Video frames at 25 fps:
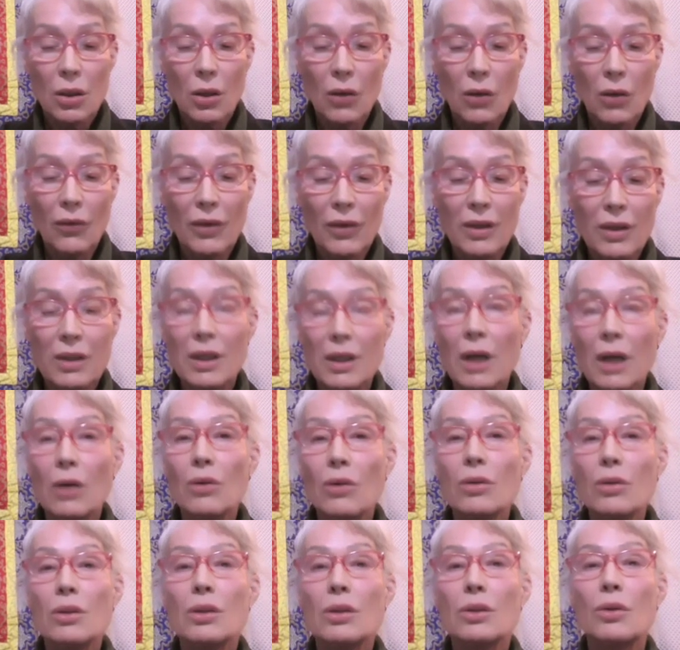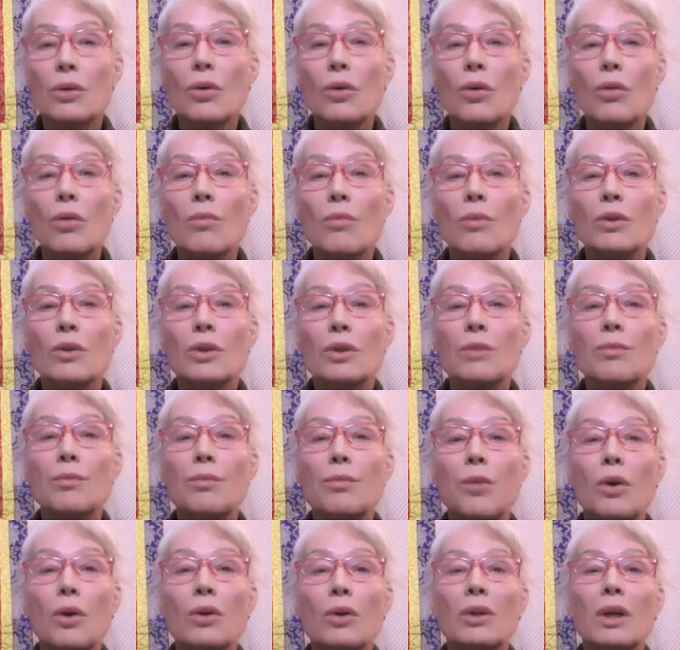of the second school, most
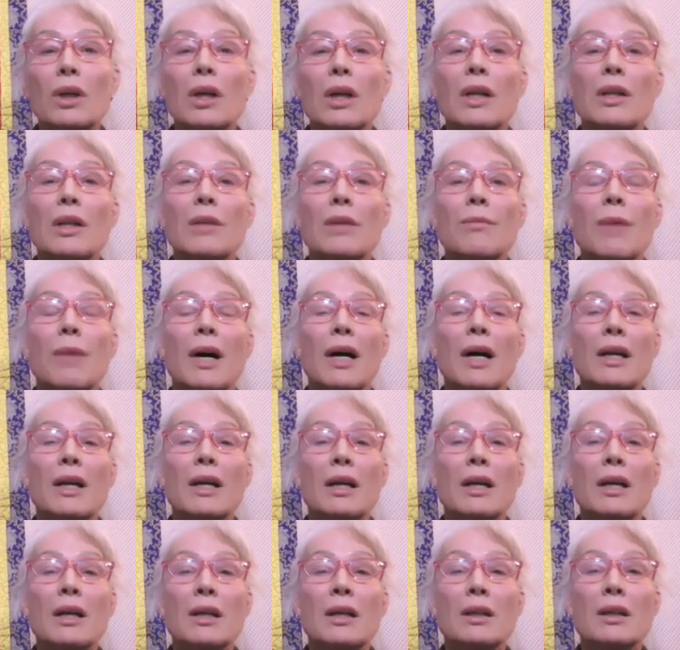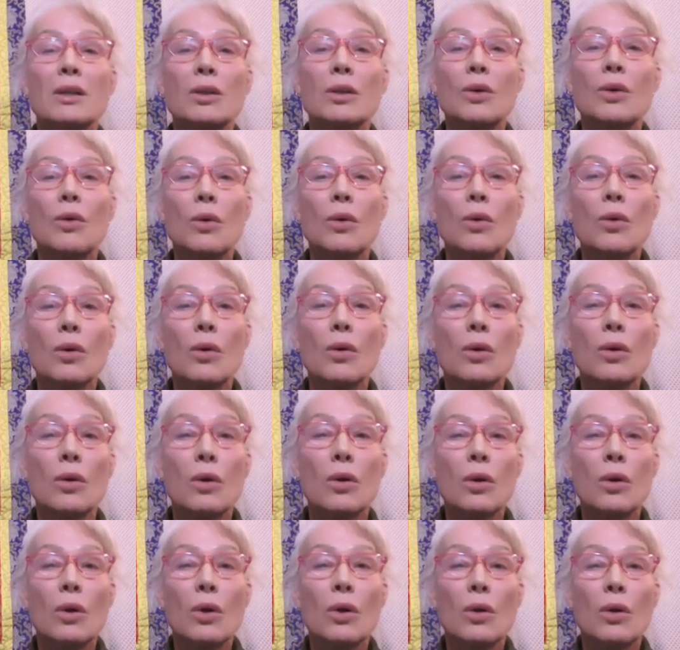important in the Mahayana school,
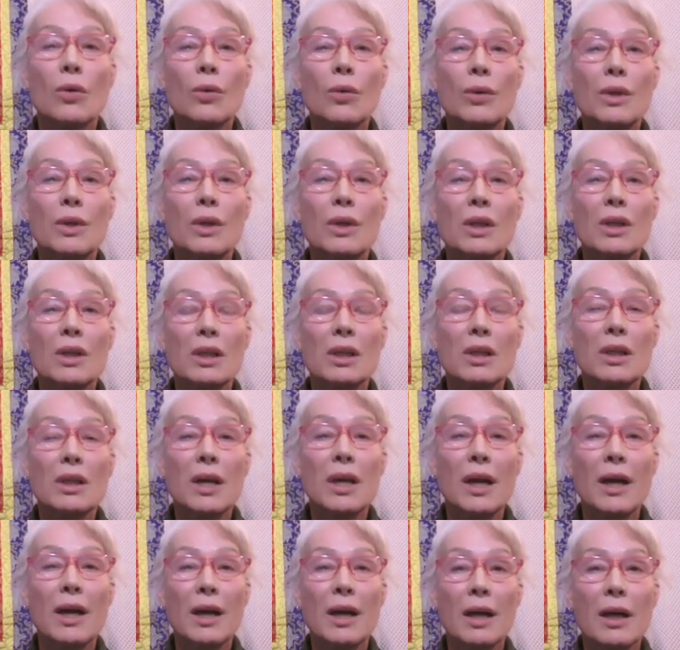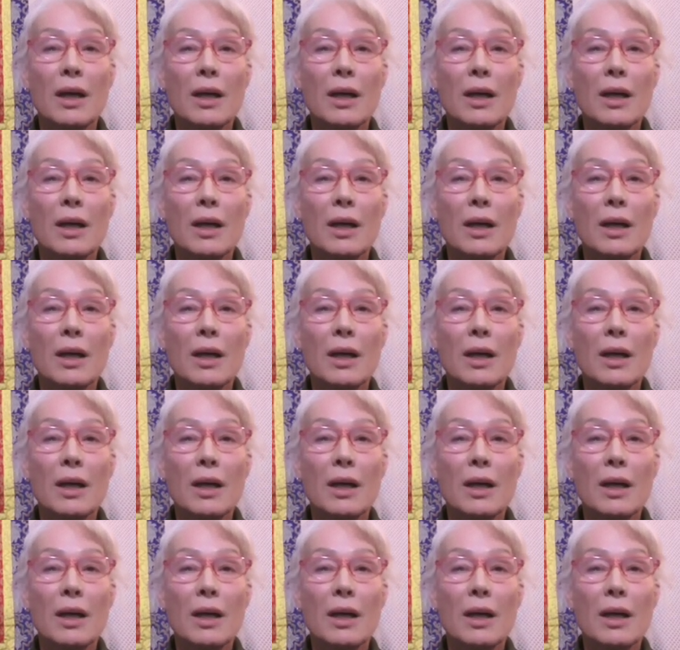which is the